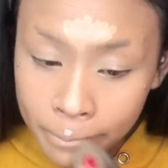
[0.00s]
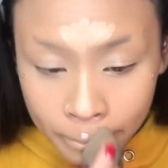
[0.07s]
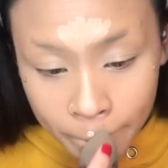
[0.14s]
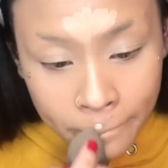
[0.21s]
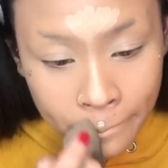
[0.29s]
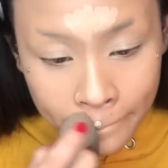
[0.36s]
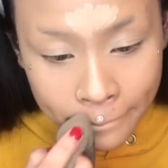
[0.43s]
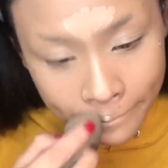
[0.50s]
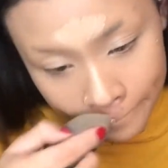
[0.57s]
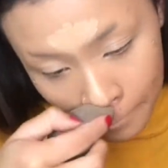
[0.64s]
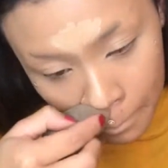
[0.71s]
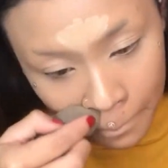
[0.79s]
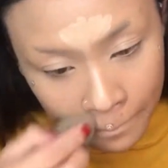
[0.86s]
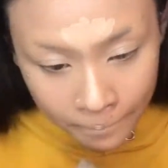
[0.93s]
My skin's not
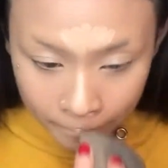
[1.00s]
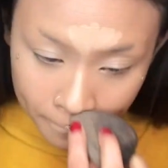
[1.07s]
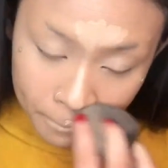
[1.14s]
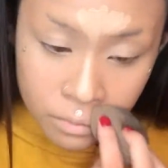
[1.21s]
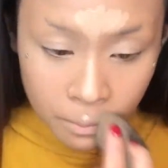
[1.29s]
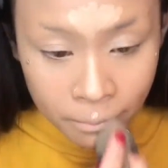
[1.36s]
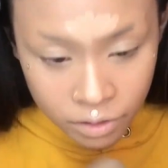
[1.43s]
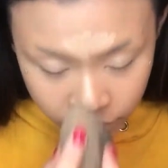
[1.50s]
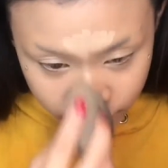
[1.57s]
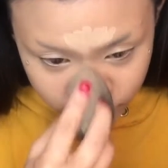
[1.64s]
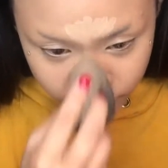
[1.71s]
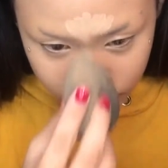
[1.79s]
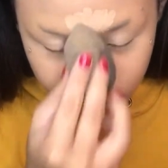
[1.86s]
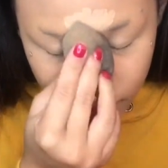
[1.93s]
that great, so I
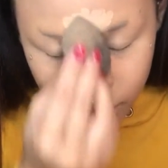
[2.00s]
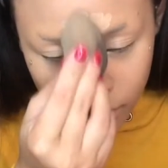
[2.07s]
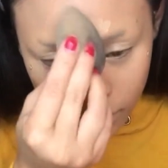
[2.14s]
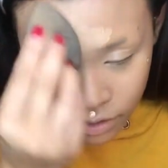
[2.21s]
gotta.